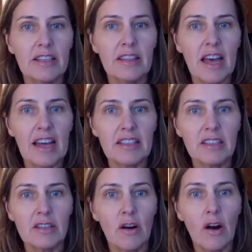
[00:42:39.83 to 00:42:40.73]
that
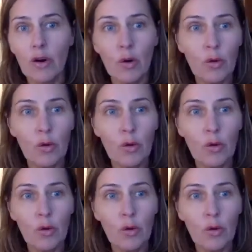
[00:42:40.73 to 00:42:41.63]
are okay.
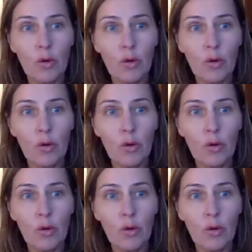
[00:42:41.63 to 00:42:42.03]
They're